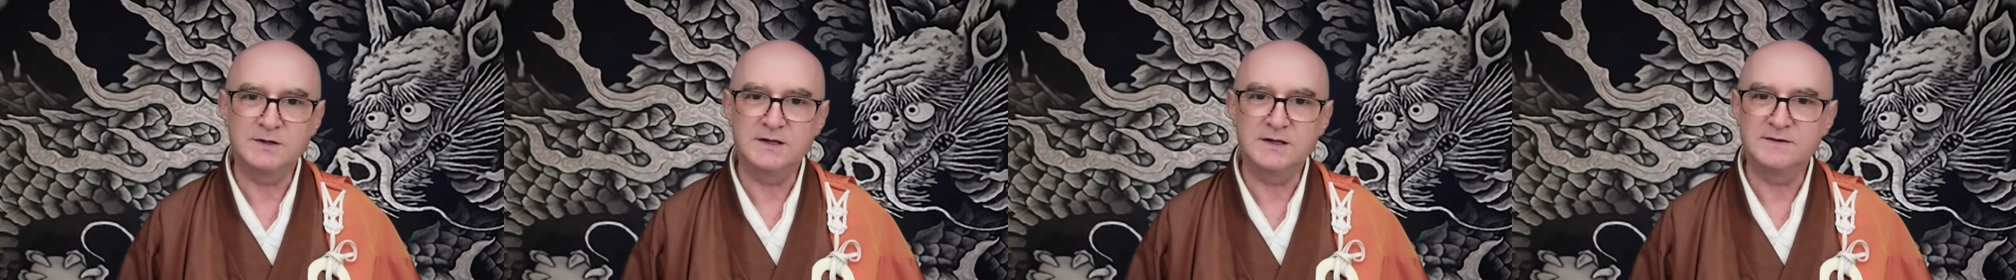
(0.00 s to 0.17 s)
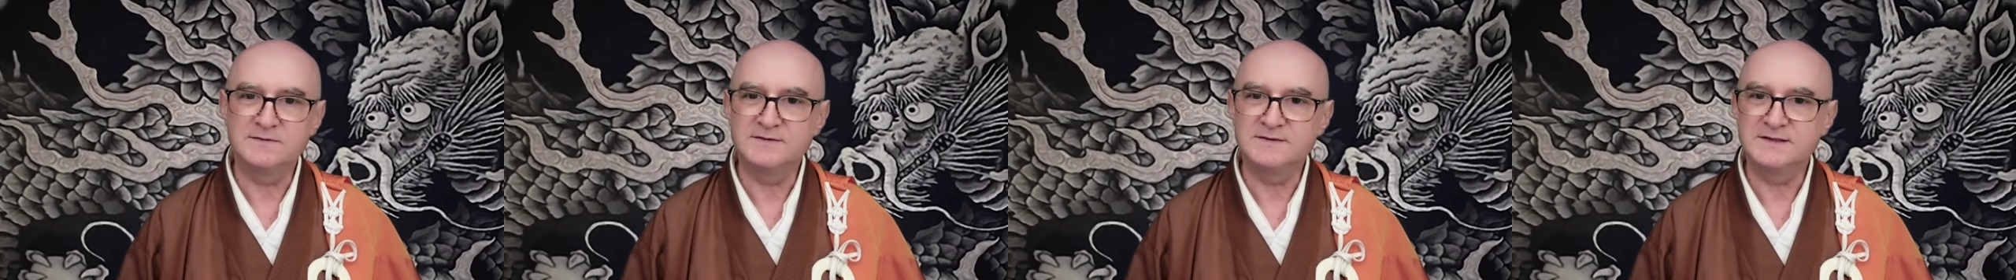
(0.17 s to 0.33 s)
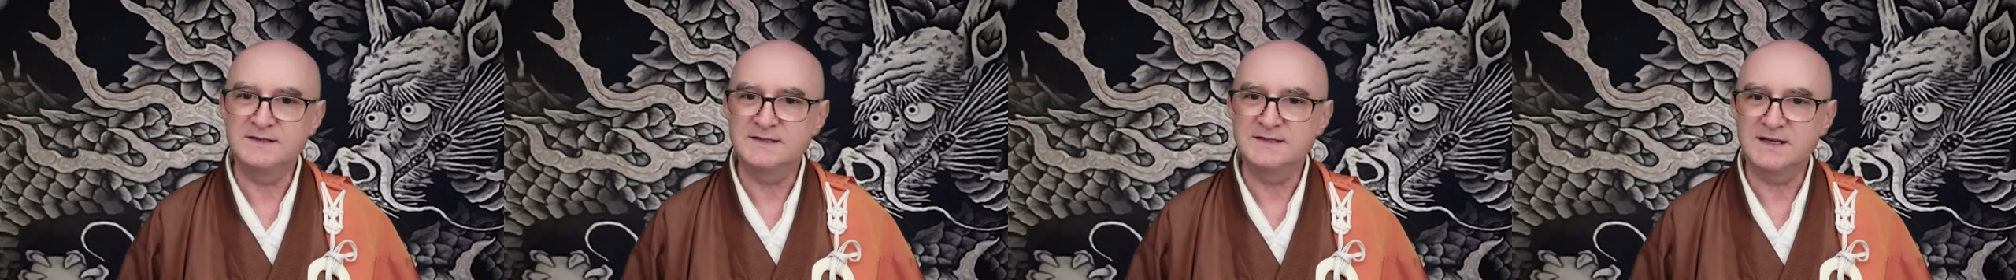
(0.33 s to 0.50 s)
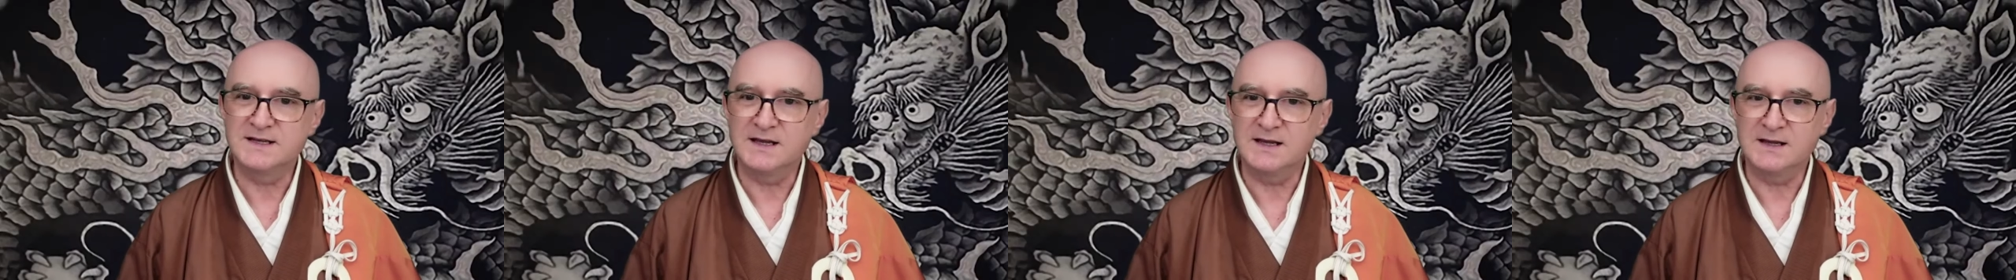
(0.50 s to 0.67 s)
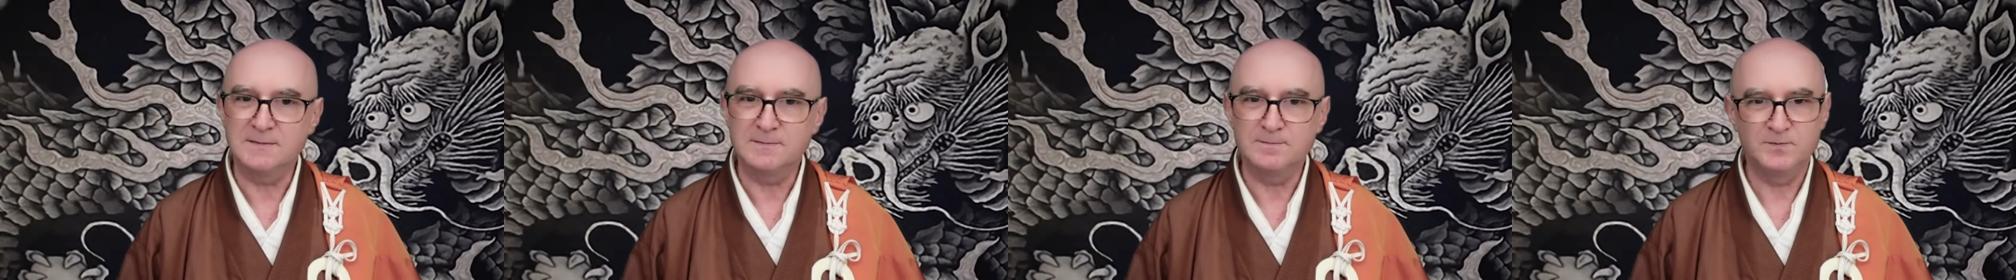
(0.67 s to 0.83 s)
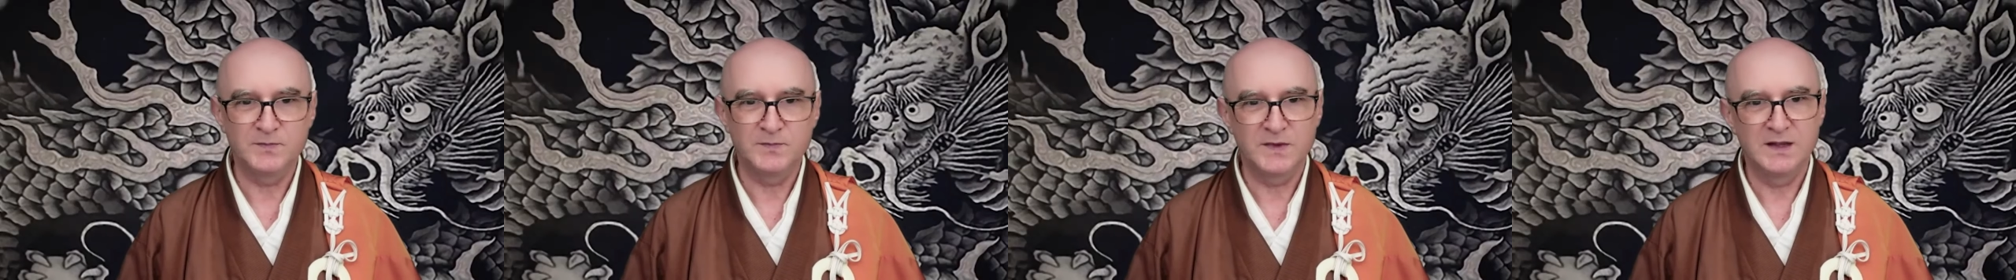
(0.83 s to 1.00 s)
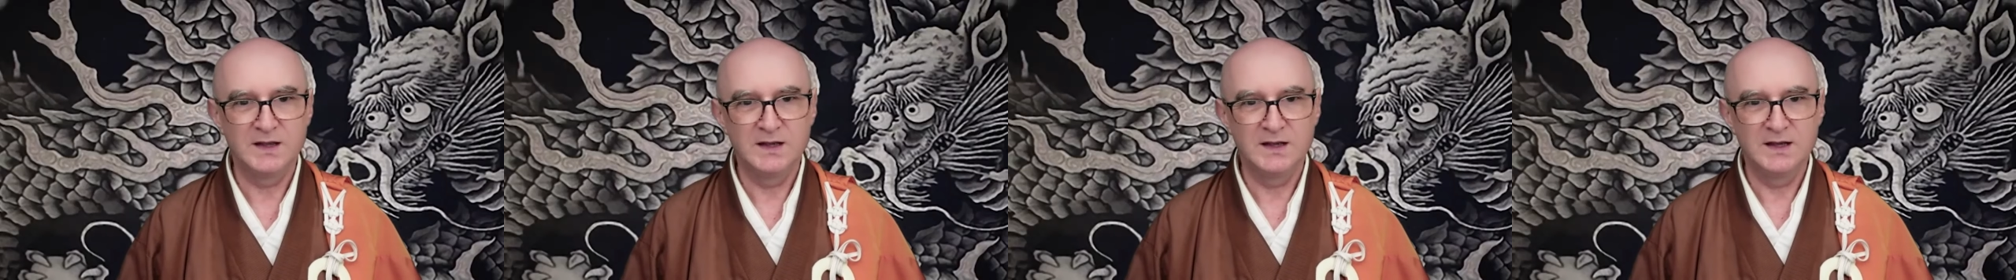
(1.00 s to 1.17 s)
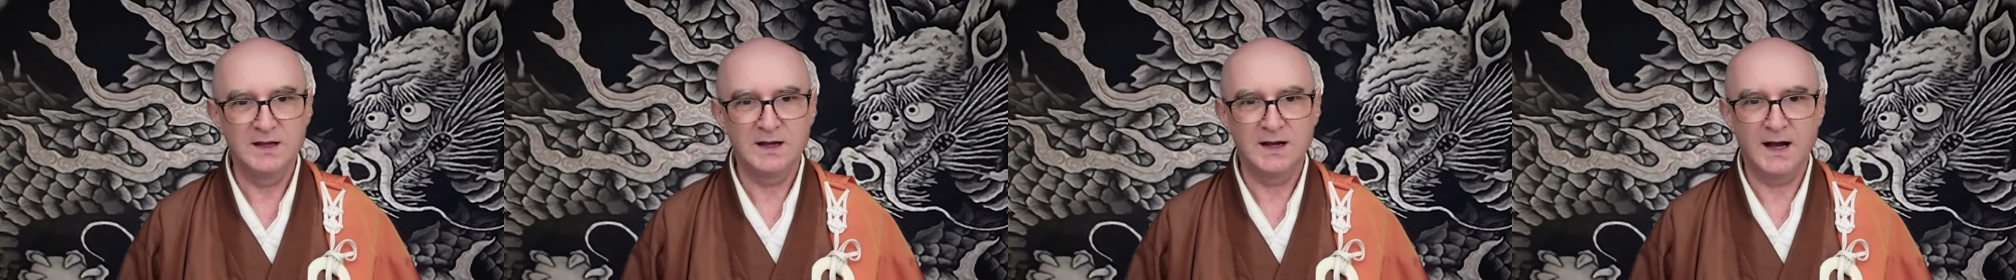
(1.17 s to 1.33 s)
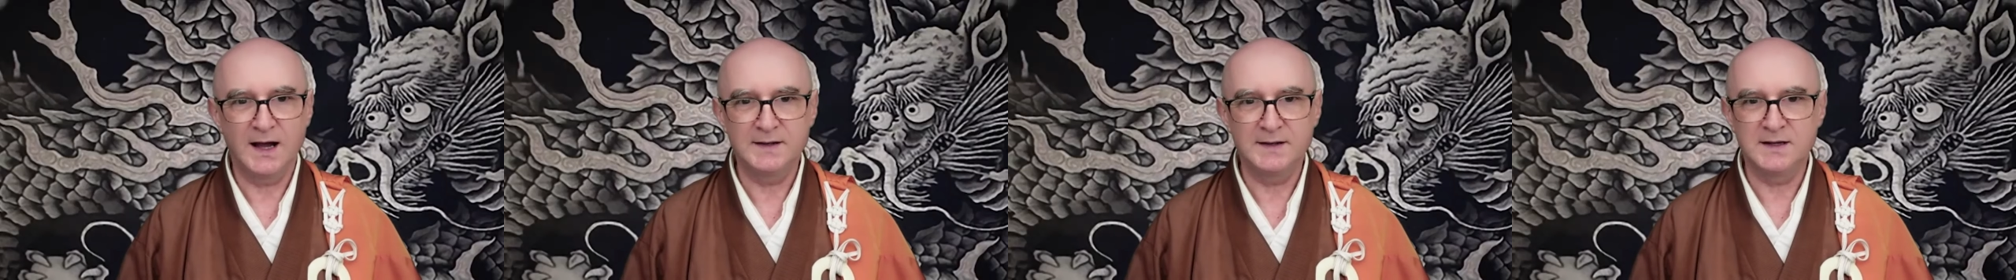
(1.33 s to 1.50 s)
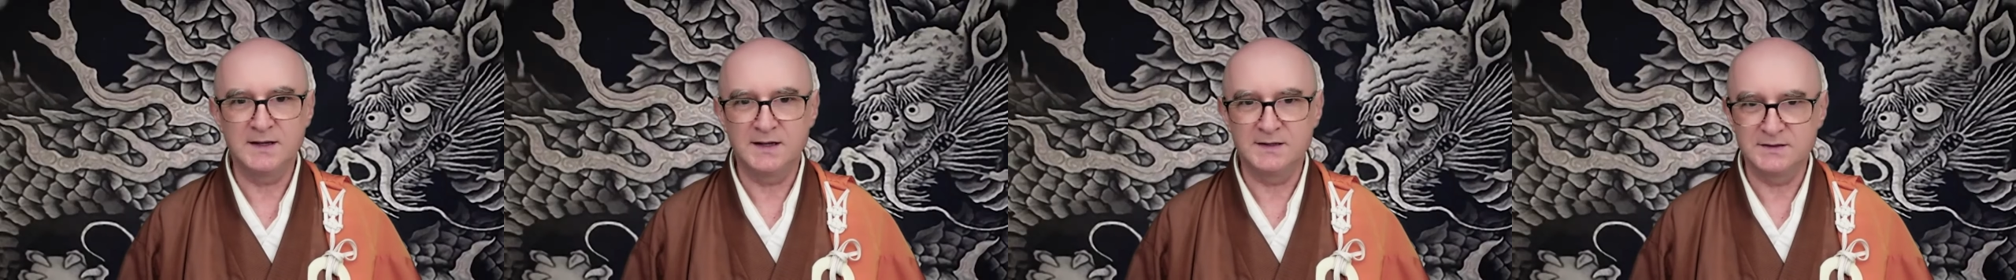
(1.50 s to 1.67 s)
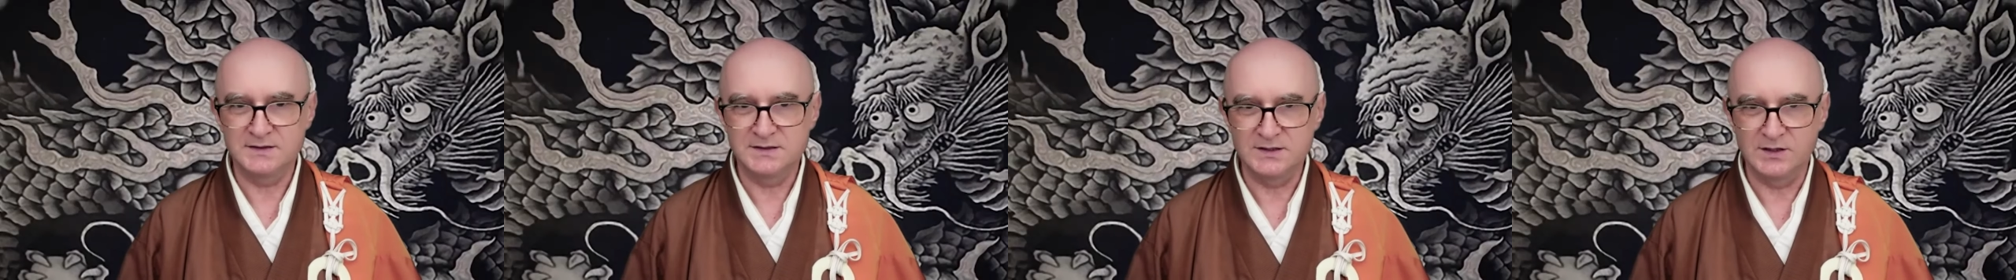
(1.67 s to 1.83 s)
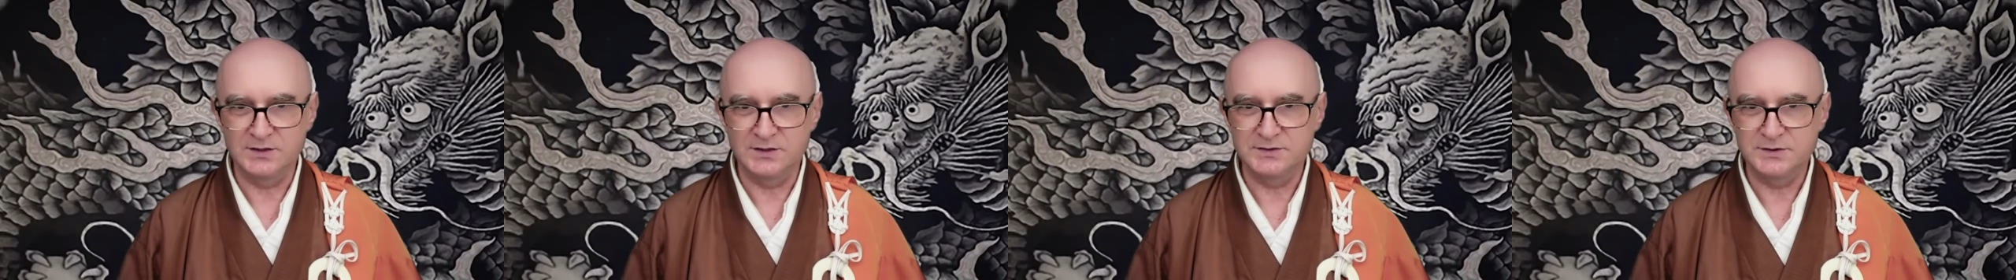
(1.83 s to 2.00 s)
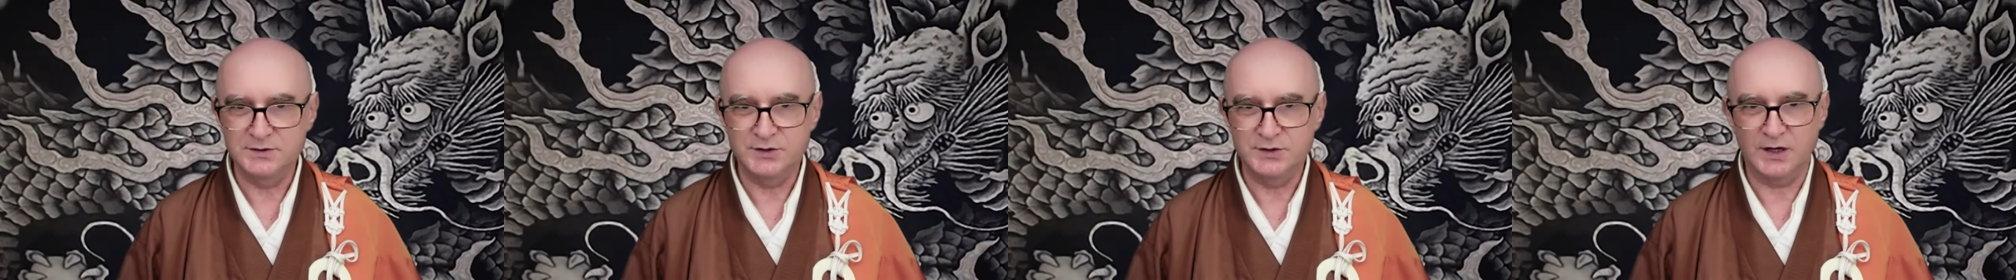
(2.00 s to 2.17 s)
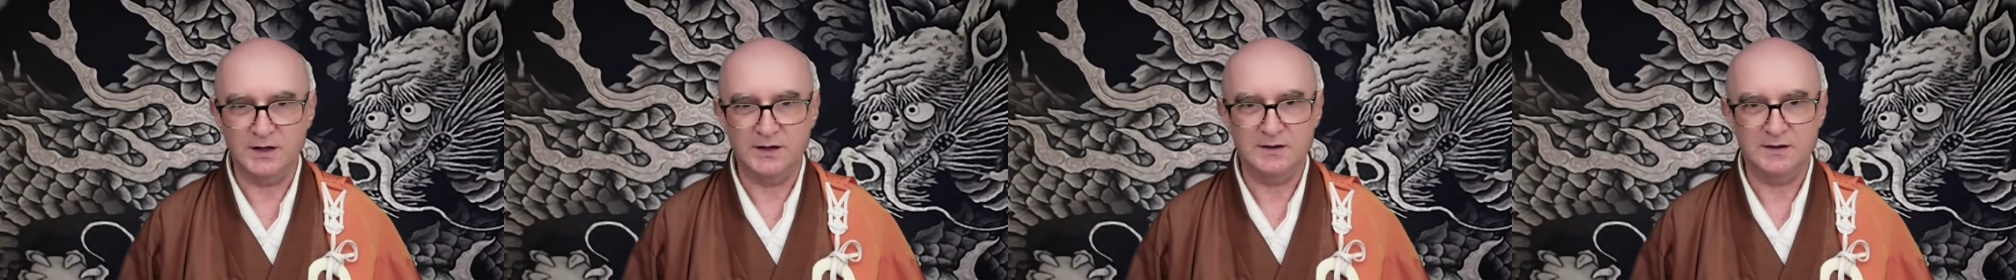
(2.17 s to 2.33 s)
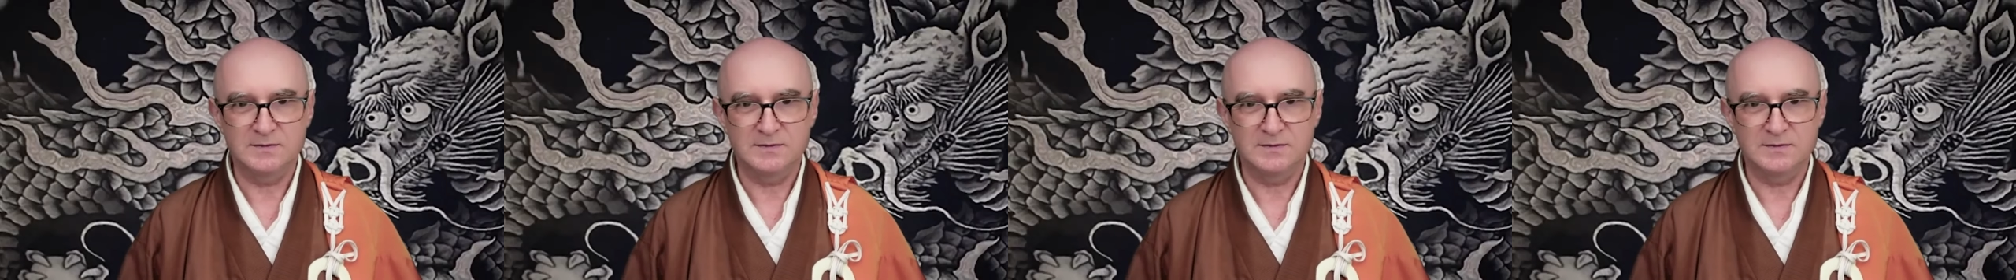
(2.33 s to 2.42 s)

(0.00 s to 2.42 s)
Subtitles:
even say. Anansonja